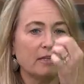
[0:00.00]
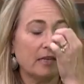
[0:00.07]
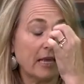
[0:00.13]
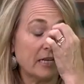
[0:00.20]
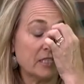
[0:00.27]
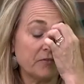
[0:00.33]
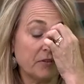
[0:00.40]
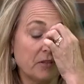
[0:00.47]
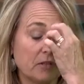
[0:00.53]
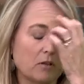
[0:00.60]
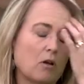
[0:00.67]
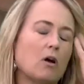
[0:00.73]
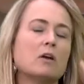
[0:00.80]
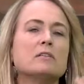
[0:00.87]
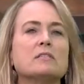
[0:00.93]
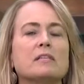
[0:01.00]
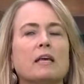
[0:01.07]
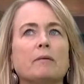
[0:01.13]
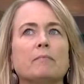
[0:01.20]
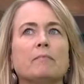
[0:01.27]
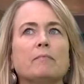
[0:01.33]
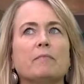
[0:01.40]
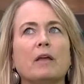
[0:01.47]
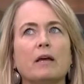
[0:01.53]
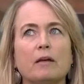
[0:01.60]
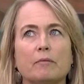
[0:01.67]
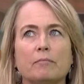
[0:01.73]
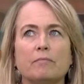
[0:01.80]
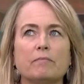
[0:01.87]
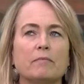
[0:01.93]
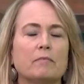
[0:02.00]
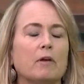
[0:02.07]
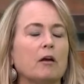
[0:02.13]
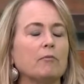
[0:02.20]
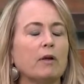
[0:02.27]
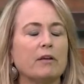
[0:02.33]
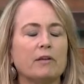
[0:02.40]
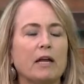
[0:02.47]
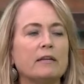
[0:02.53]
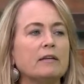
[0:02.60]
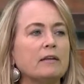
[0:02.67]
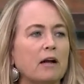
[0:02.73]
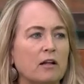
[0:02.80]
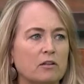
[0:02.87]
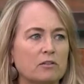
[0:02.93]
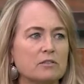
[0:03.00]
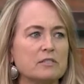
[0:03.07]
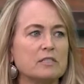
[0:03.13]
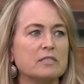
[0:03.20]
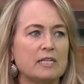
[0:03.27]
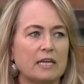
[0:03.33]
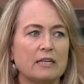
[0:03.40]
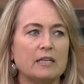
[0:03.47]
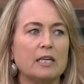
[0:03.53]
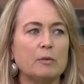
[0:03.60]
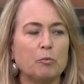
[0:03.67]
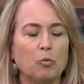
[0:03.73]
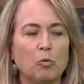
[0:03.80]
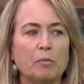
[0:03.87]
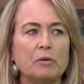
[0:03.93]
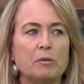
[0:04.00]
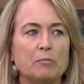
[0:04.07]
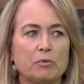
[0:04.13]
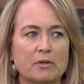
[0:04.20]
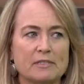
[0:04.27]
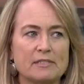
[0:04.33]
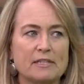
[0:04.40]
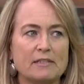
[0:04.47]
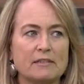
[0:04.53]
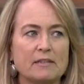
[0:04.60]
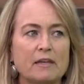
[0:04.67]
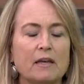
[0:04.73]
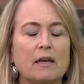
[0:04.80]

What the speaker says: Nashville, it costs them around $90 a day to keep a woman in prison.